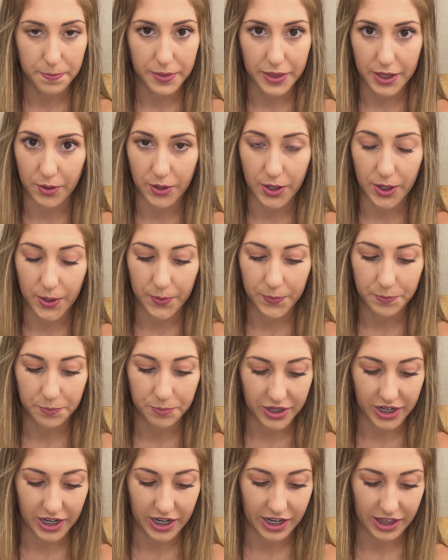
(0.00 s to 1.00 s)
don't know
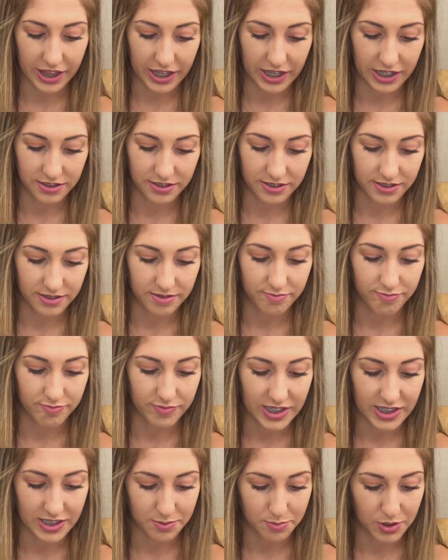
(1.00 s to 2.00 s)
what anything else
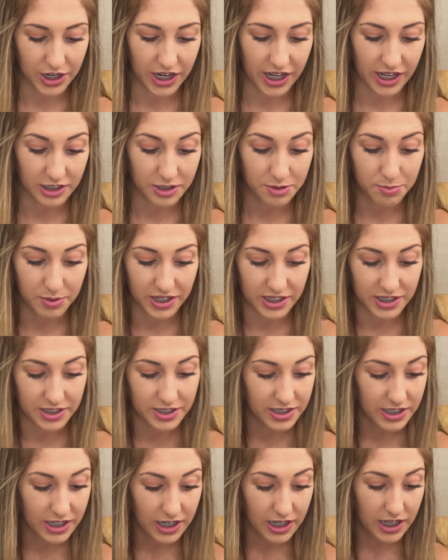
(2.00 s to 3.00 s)
is pronounced, but
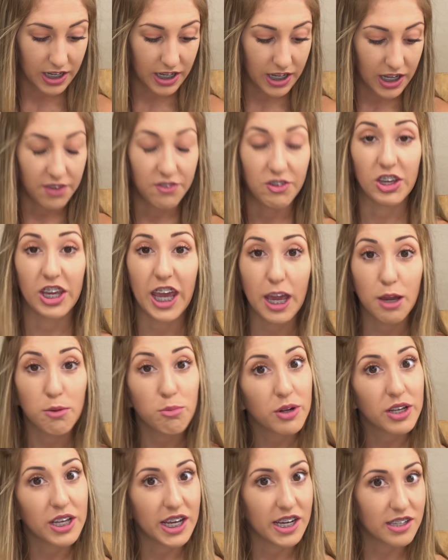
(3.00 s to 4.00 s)
if you can't
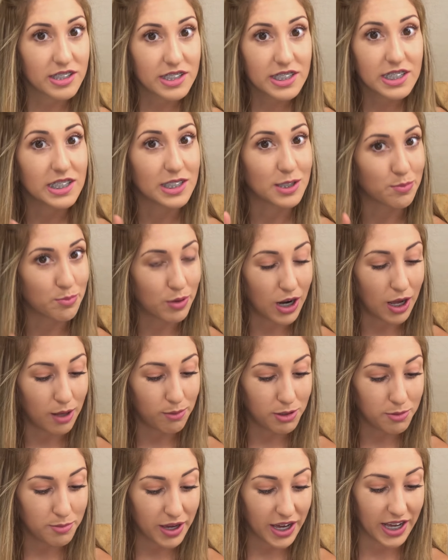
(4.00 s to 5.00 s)
pronounce it, it's
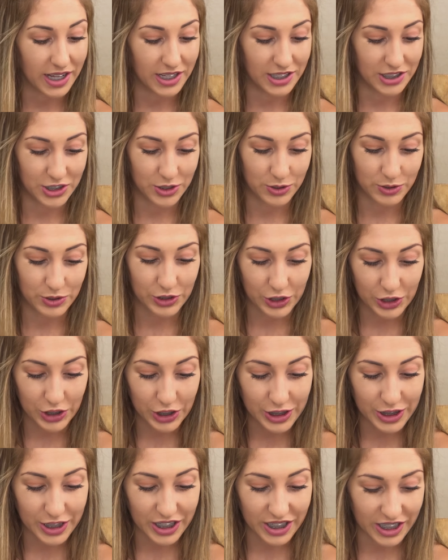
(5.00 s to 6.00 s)
probably bad. So it's a
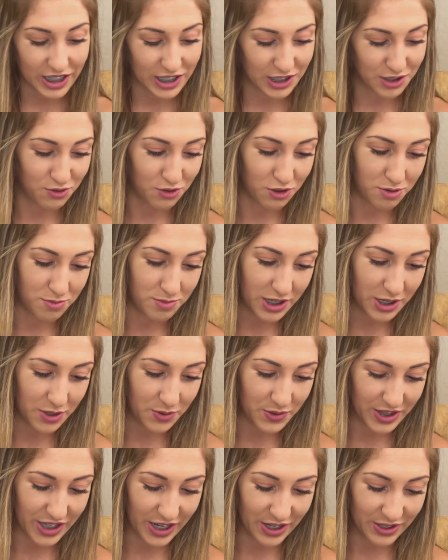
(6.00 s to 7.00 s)
good thing that it's formulated
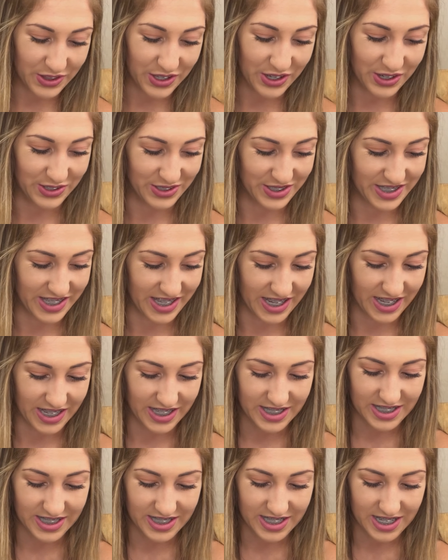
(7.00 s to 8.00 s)
without those
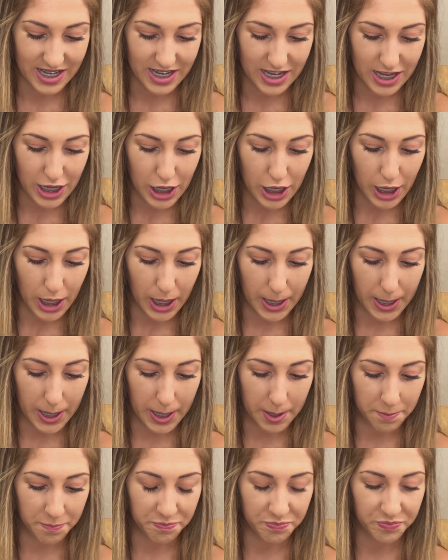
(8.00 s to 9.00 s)
things.
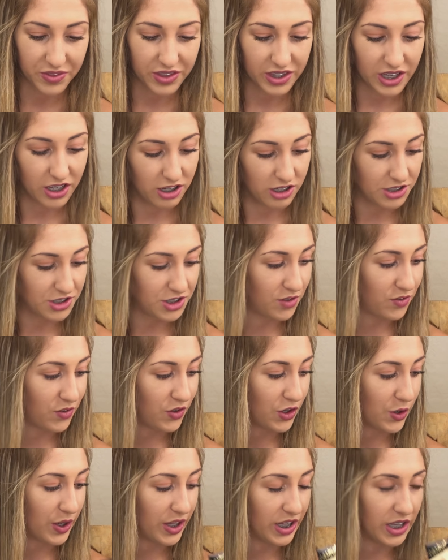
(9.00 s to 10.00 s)
Also, if you
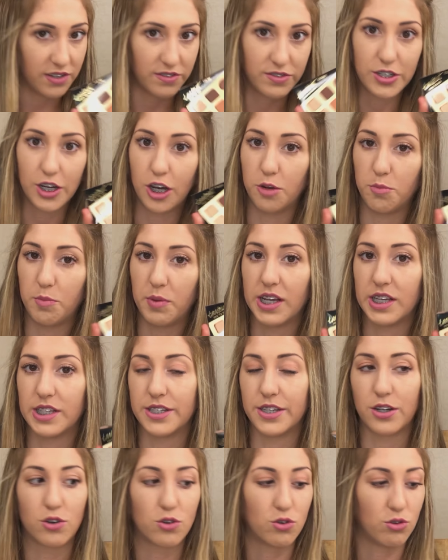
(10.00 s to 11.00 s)
know, I love Tarte because
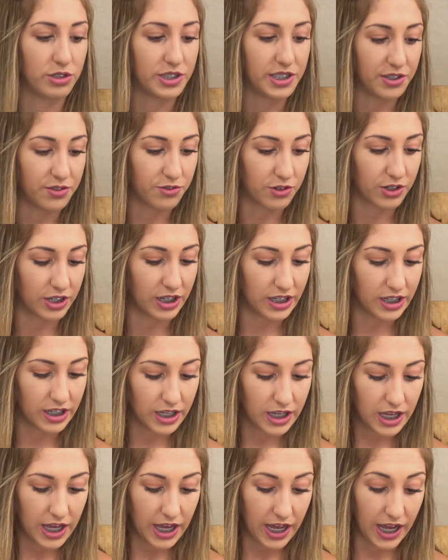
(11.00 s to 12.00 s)
they're cruelty-free
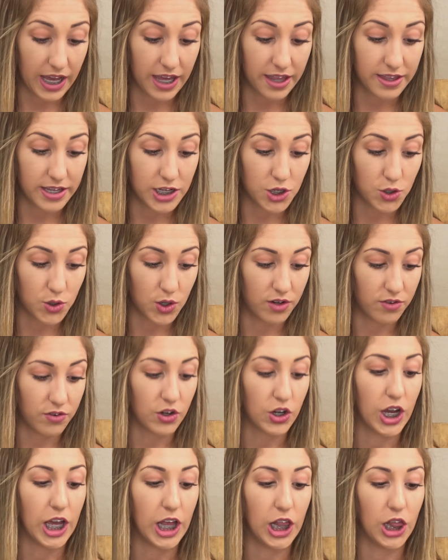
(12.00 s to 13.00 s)
and they do
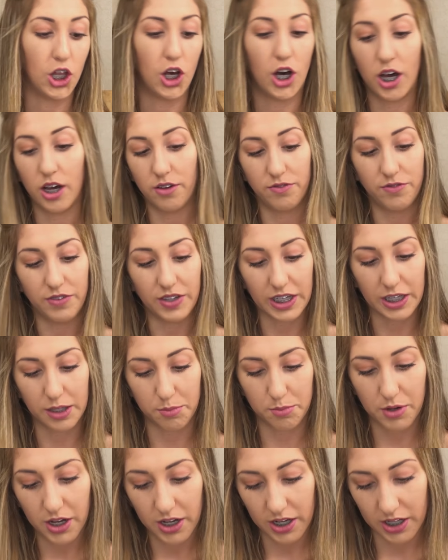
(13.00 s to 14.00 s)
offer a lot of vegan
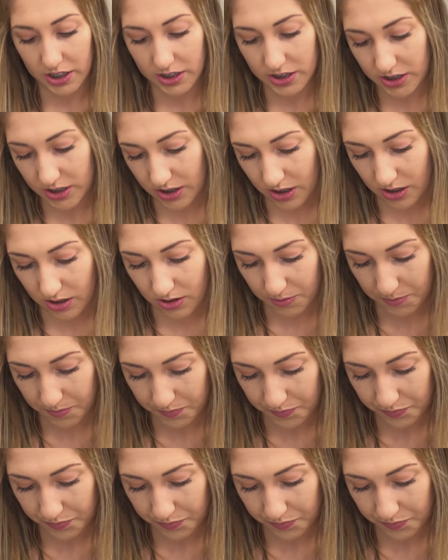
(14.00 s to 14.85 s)
products. So